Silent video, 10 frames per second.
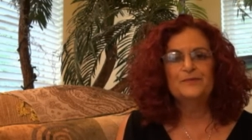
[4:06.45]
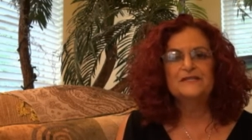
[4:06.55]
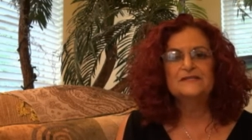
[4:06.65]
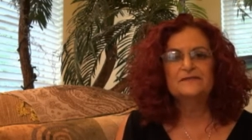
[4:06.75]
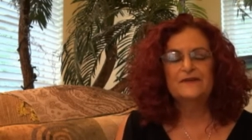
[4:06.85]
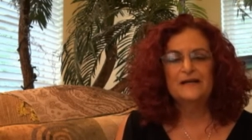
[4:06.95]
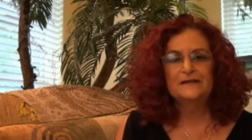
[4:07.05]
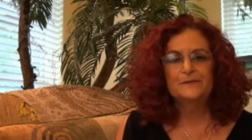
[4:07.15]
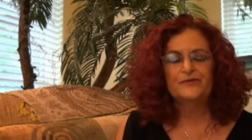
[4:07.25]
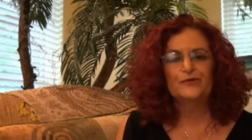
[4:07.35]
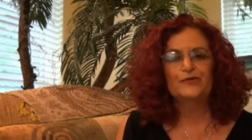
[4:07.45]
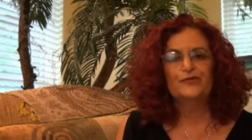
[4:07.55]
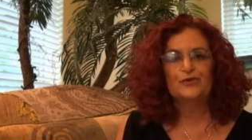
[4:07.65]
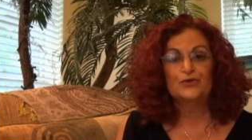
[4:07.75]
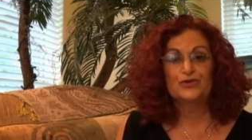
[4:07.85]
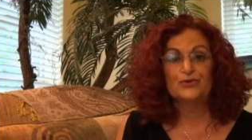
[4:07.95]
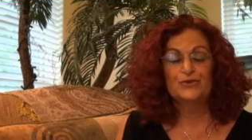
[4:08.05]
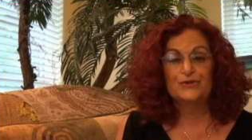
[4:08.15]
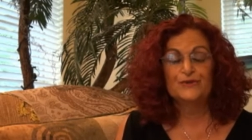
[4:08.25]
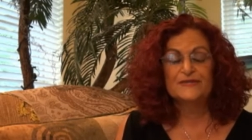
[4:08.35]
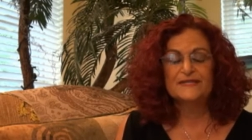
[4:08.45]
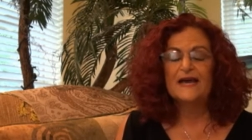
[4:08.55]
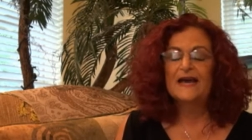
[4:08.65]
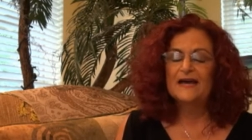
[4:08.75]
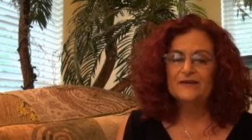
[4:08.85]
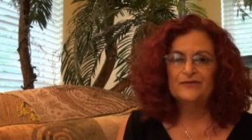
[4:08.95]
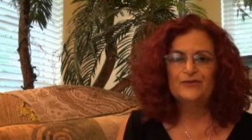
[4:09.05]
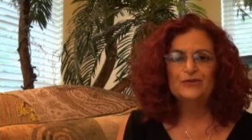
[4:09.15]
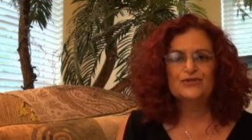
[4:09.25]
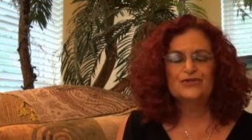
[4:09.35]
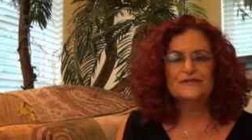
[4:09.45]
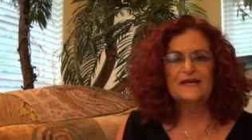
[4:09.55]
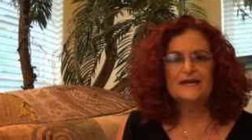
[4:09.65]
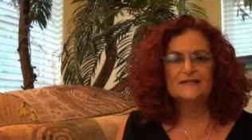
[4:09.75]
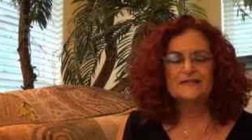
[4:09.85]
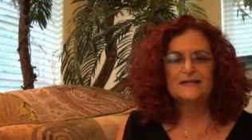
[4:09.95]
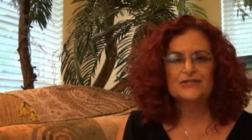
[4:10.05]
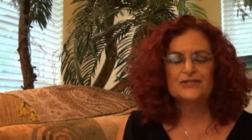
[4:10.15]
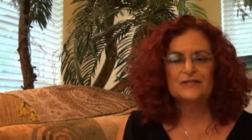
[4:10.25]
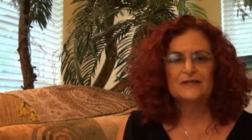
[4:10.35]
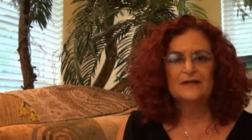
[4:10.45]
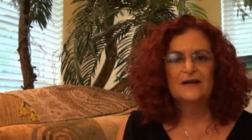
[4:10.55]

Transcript: be developed for future use and future taxation.